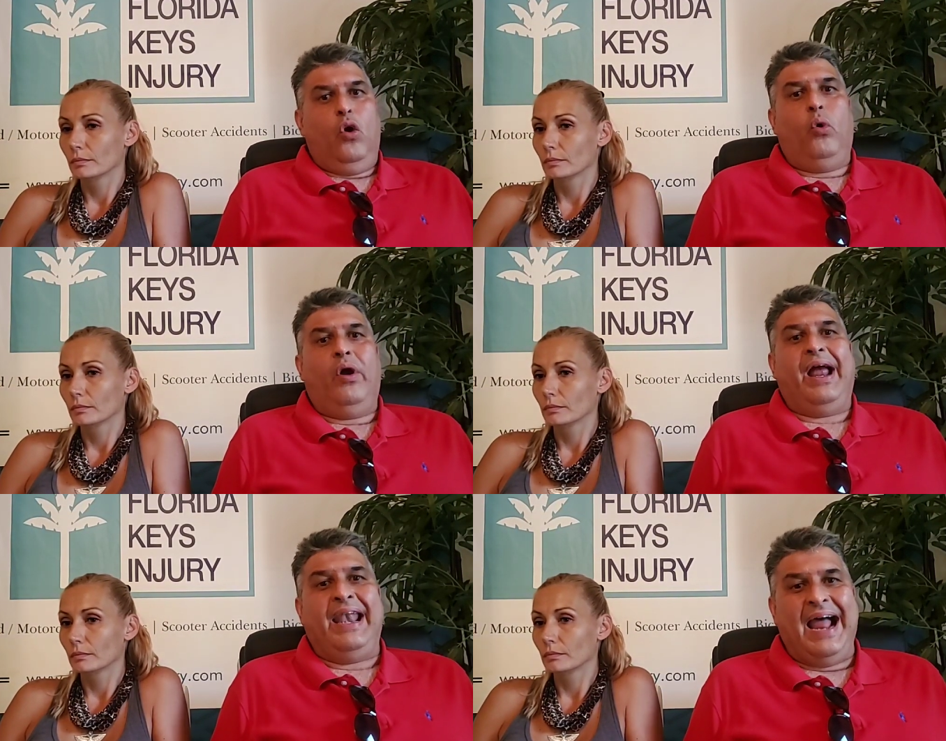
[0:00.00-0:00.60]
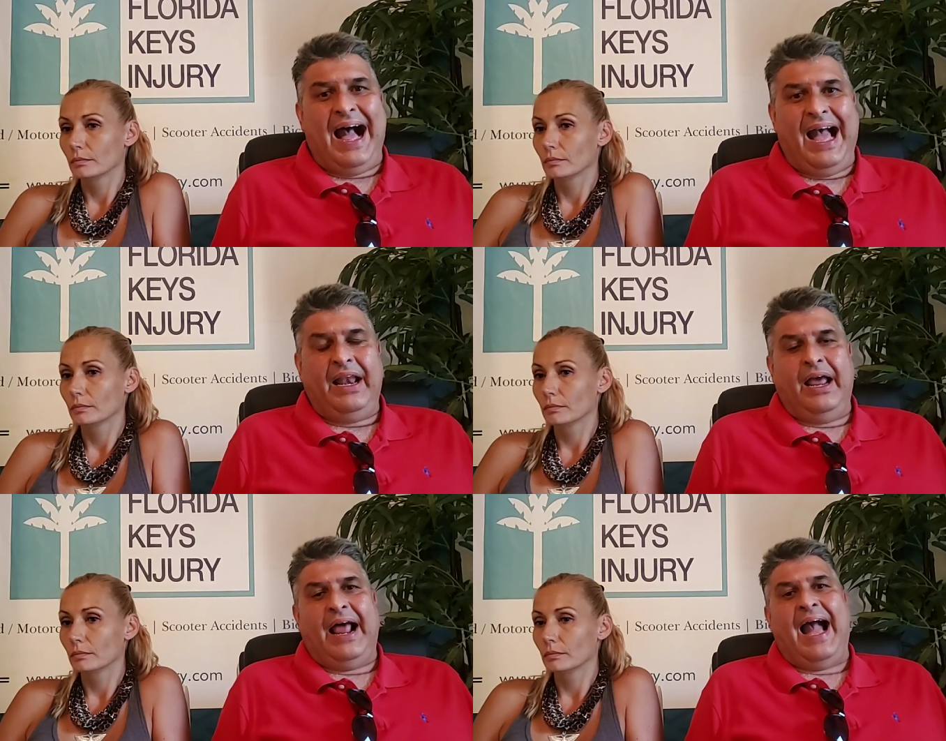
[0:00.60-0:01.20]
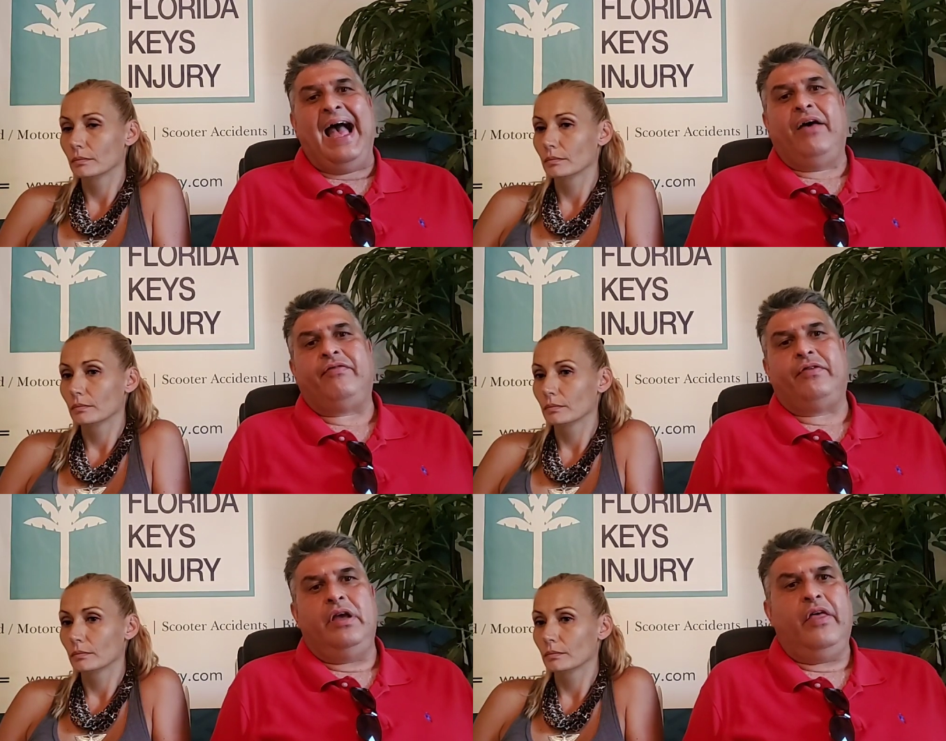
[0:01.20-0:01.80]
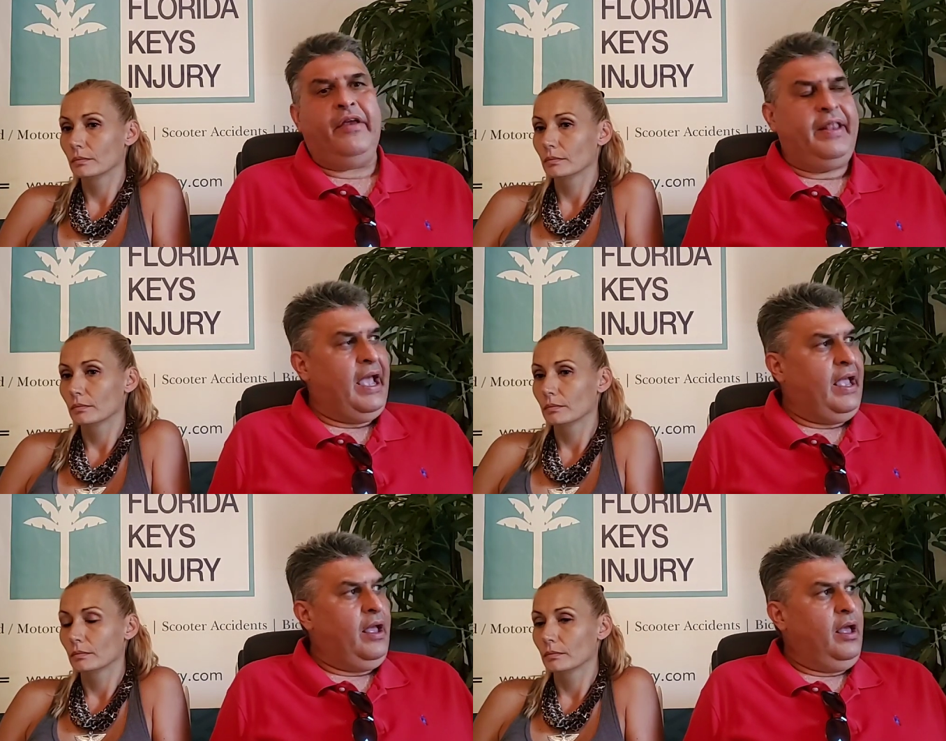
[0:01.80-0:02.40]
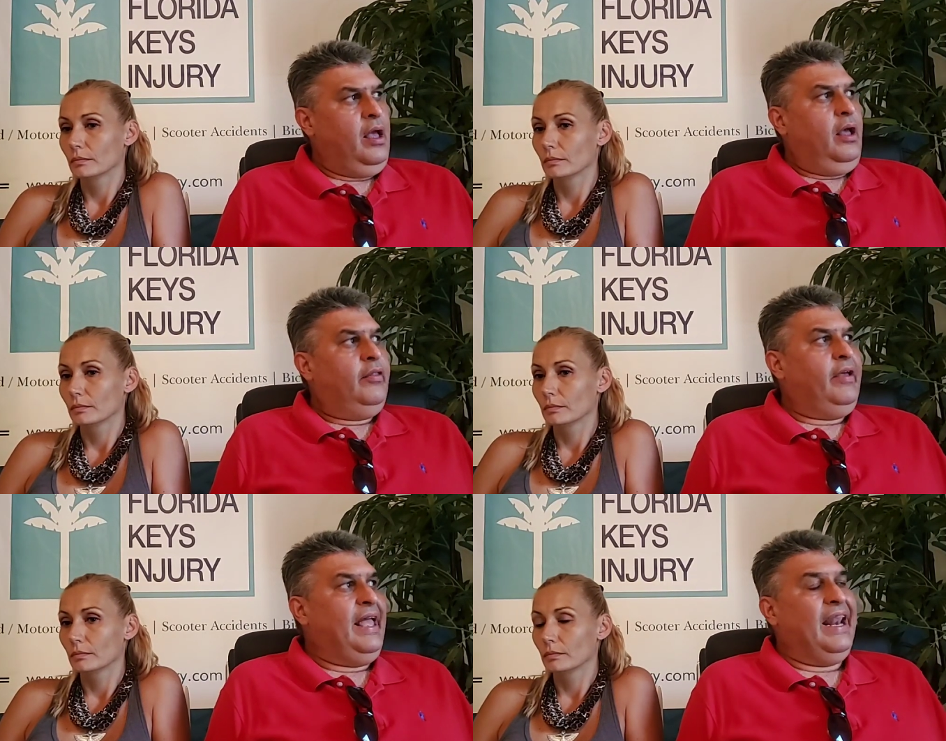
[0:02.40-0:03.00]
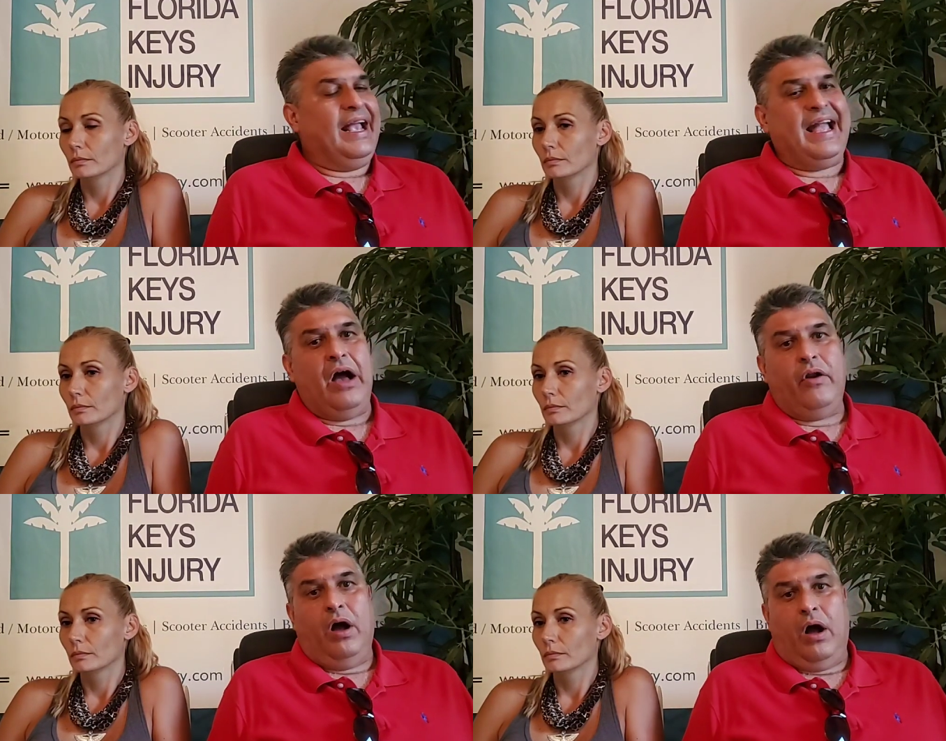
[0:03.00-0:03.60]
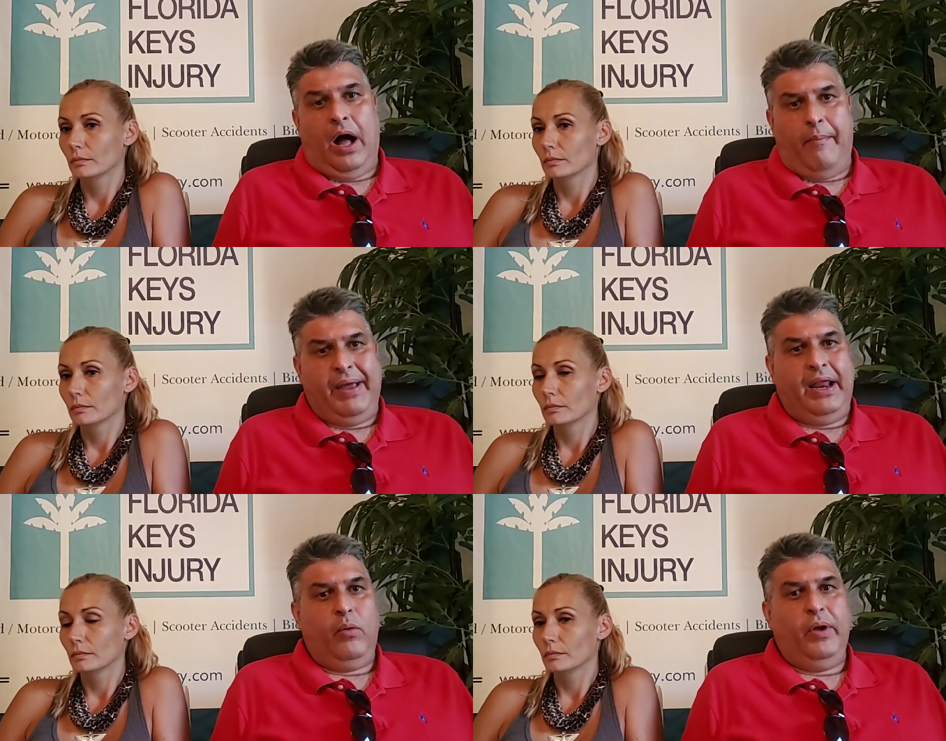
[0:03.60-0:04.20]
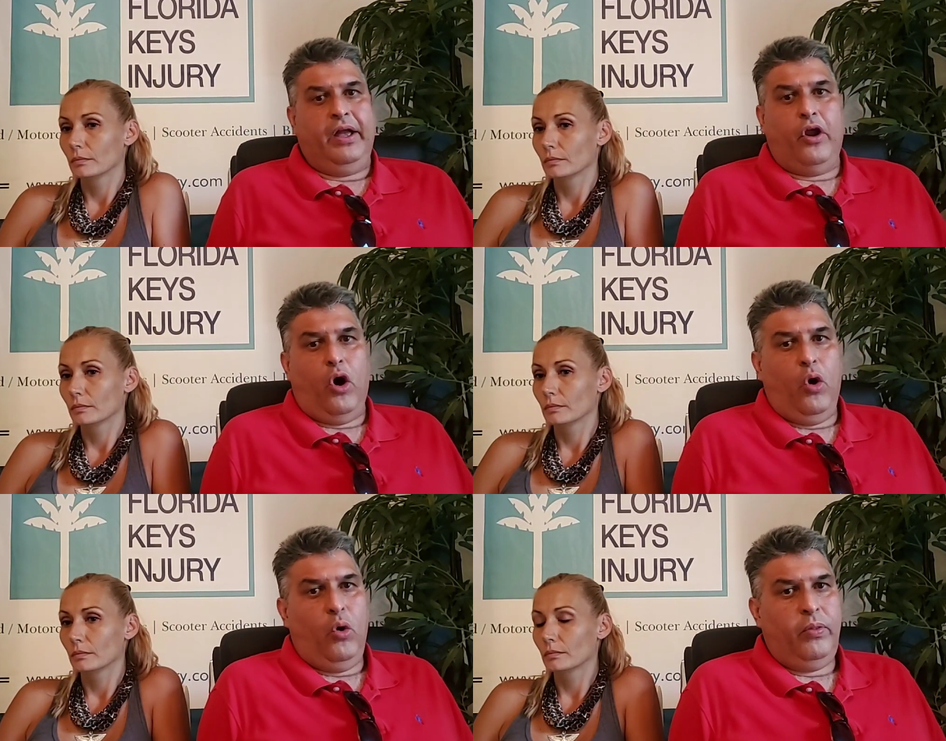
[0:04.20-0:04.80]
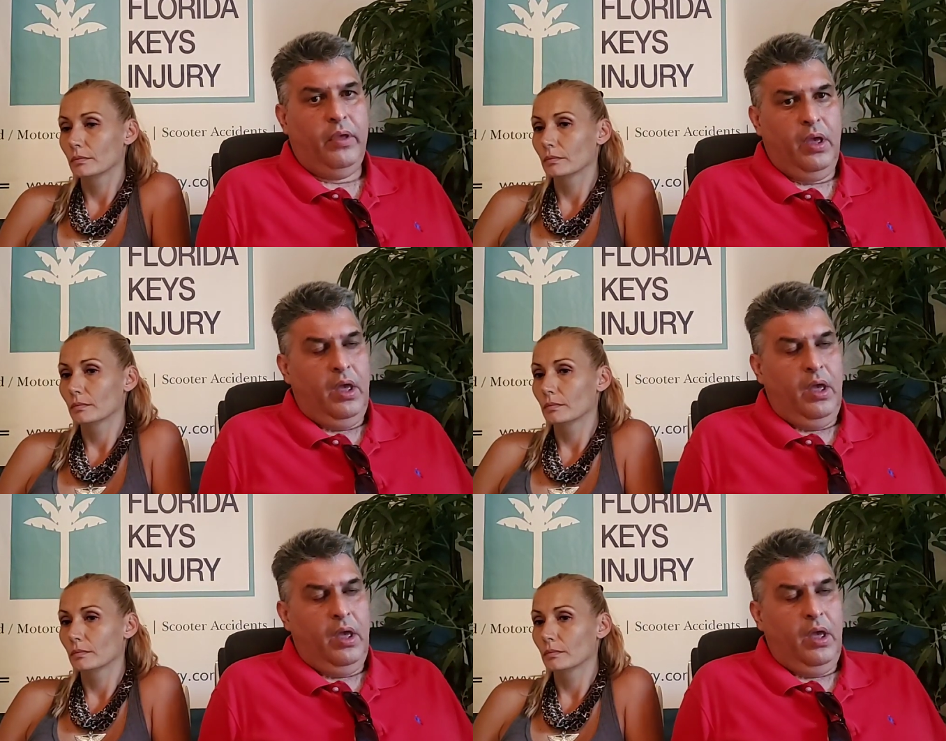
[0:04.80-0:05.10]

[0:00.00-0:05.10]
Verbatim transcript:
Speaker 1: We're at 9, and I asked the other day to get a count on how many we could hold,